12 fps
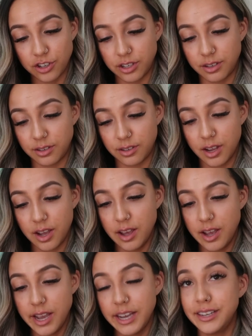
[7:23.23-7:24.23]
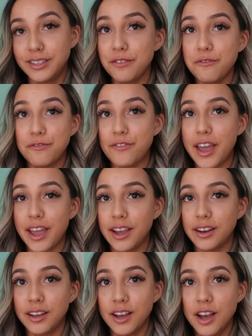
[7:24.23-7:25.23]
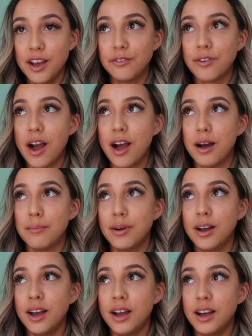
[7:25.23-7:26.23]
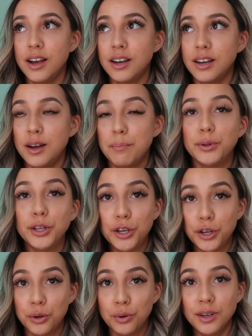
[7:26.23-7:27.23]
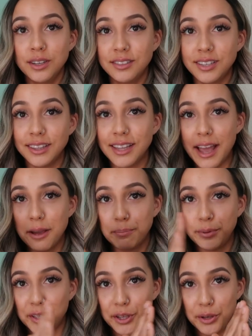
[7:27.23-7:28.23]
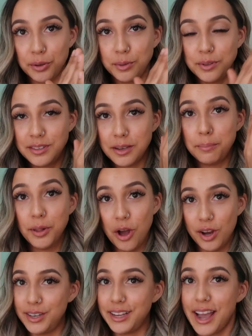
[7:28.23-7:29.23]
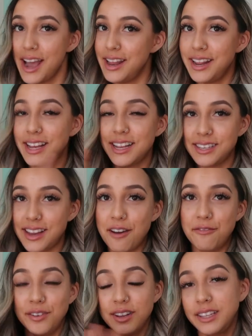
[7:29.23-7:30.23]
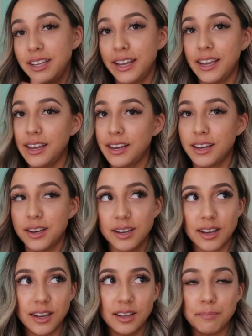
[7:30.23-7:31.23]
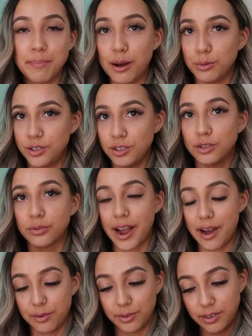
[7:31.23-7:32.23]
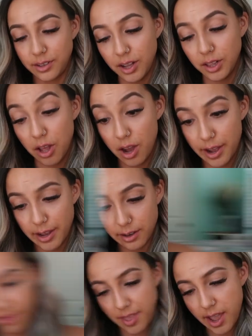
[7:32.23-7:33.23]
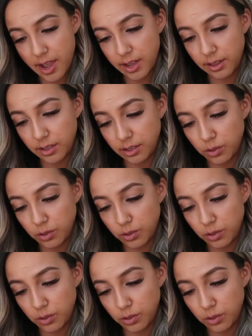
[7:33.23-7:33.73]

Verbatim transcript: just, it doesn't fade from blue to light blue to blonde again. It definitely bounces around a lot. And then this